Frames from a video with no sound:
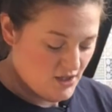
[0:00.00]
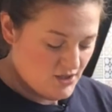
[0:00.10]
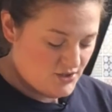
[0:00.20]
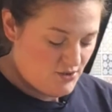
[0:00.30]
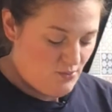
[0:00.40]

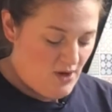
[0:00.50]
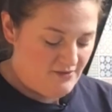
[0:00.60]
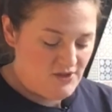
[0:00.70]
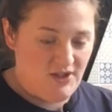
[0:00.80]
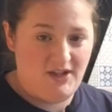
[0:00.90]
So what I've
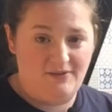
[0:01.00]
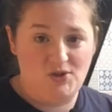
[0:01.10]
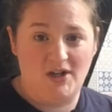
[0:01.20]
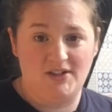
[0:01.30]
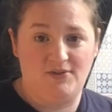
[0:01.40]
done, I've
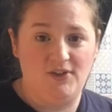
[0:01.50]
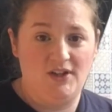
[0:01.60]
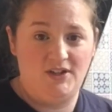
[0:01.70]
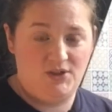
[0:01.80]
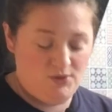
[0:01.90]
transferred
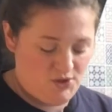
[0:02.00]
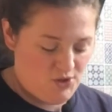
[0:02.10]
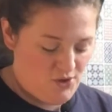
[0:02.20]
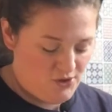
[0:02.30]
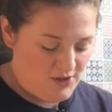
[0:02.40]
it to a
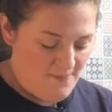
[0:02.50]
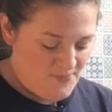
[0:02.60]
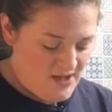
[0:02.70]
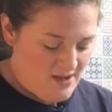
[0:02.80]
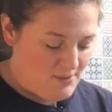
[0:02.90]
jug.
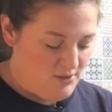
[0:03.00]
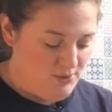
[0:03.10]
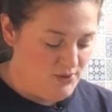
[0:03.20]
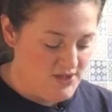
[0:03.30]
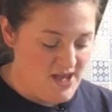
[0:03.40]
I'm going to
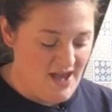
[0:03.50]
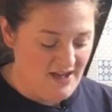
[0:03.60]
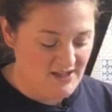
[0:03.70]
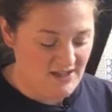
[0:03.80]
put the eggs